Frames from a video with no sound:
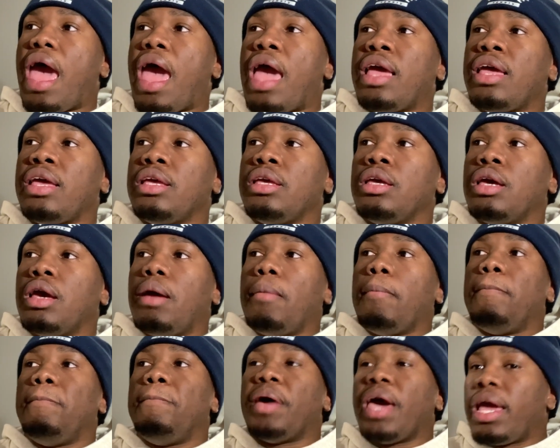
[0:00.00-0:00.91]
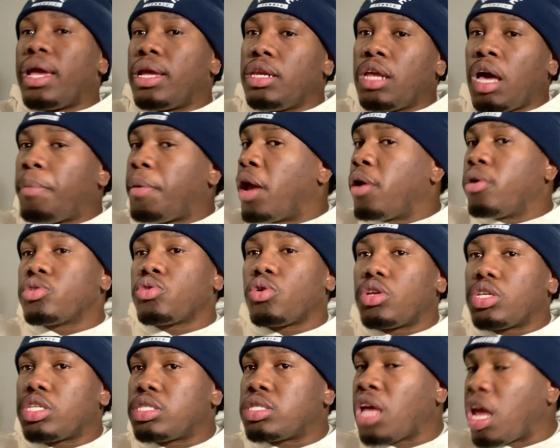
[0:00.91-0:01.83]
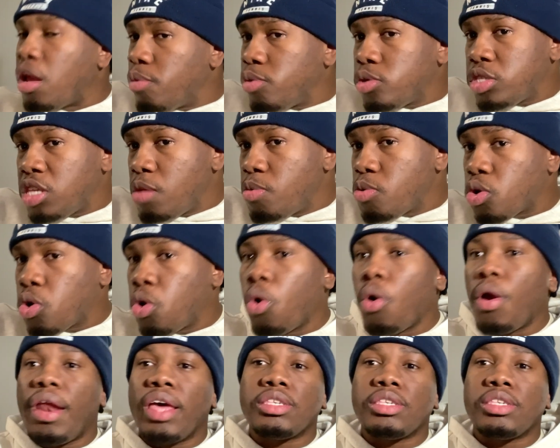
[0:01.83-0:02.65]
a banged up Arizona State receiving core,